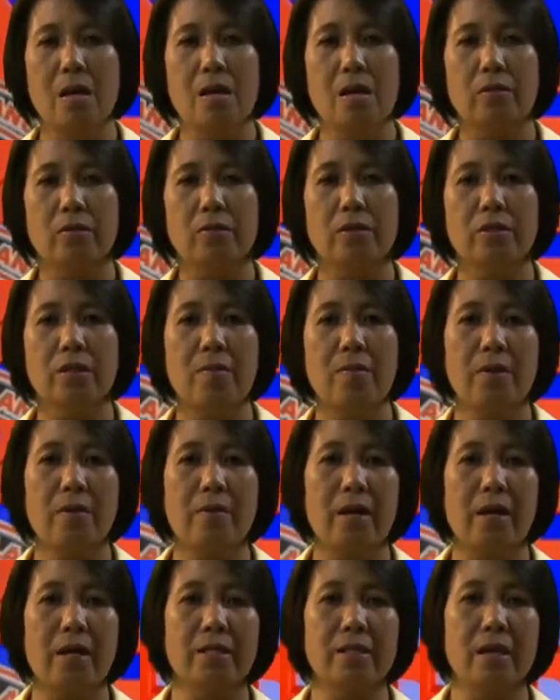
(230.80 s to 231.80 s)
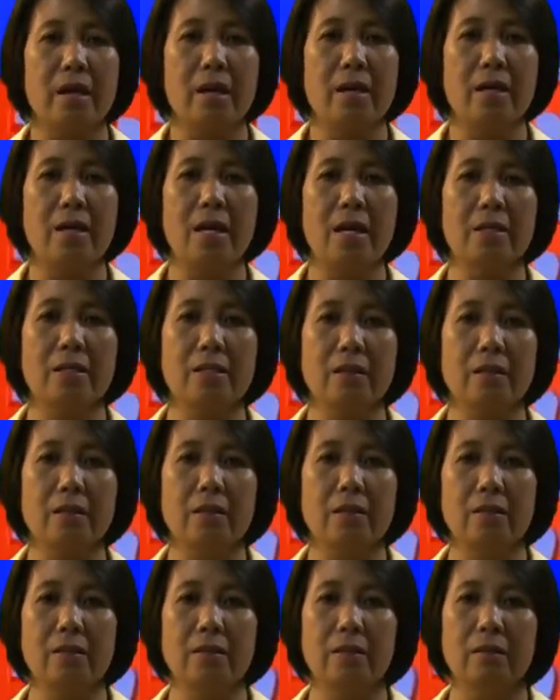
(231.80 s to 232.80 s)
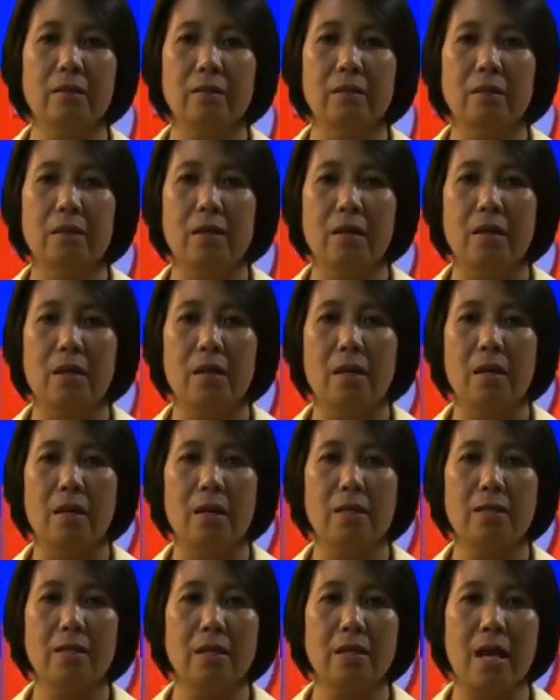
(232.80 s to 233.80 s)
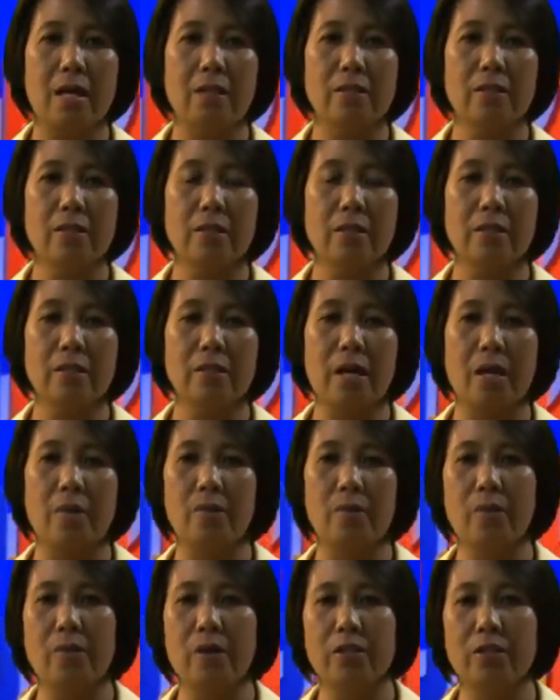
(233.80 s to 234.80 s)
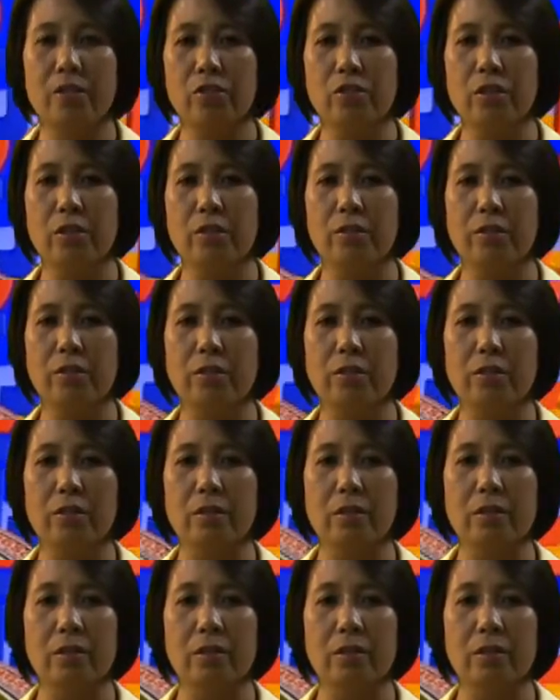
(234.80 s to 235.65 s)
To summarize our lesson, let us answer some questions.